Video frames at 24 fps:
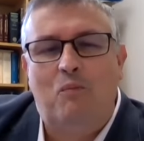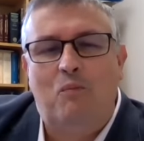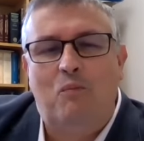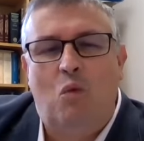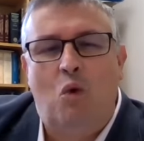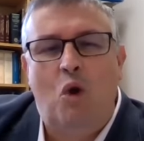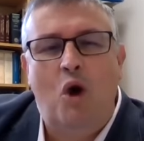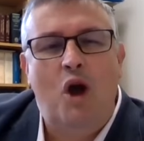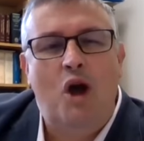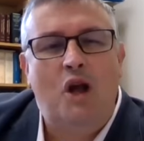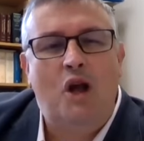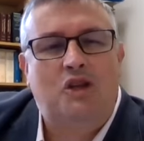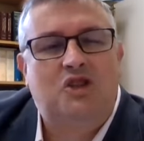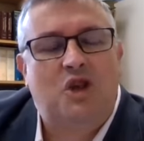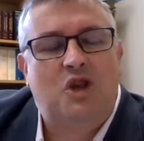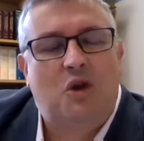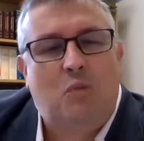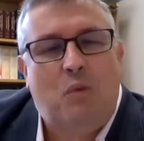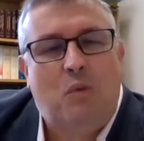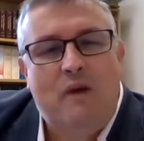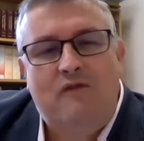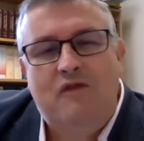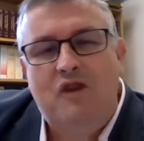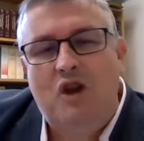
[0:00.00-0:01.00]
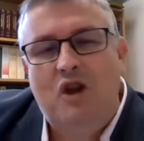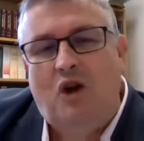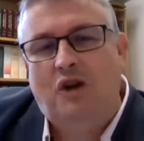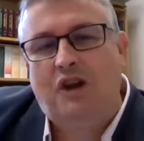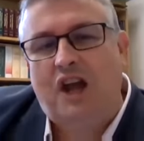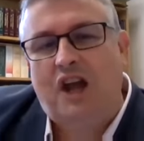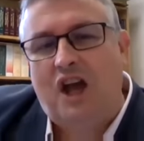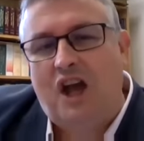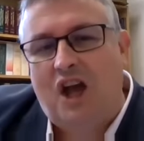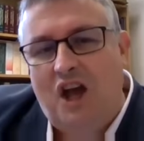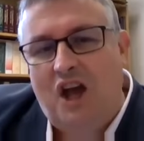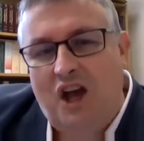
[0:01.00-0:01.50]
Words that we've not
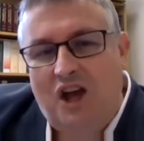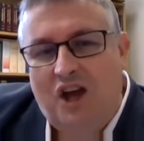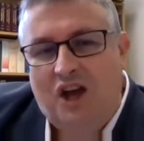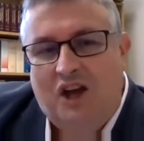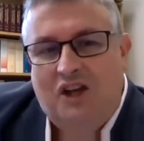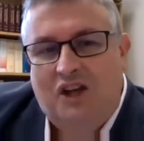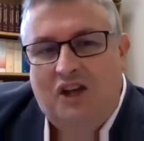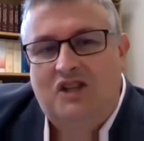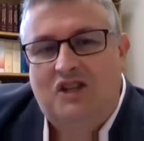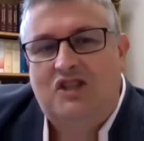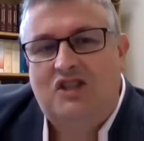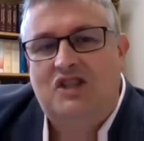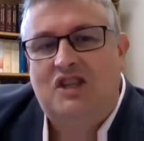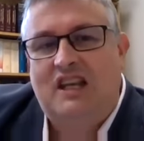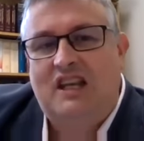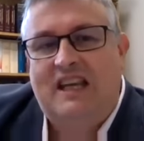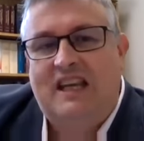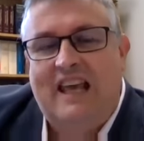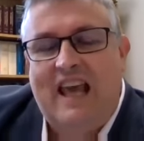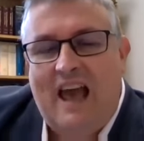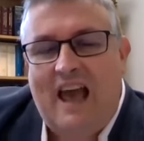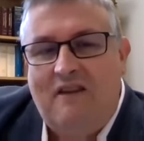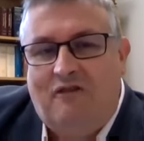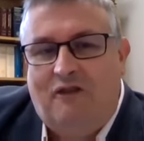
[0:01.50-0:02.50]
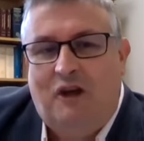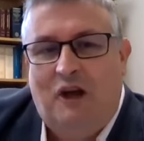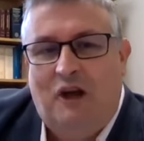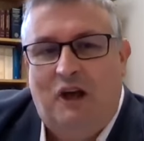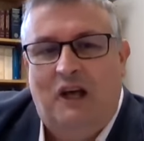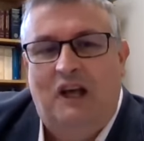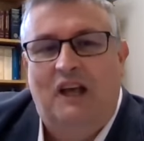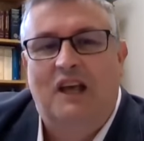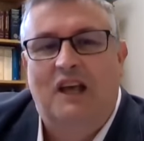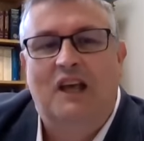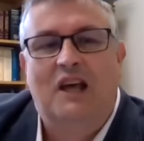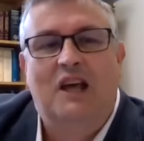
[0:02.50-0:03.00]
heard
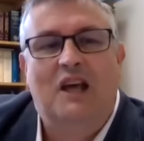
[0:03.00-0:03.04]
together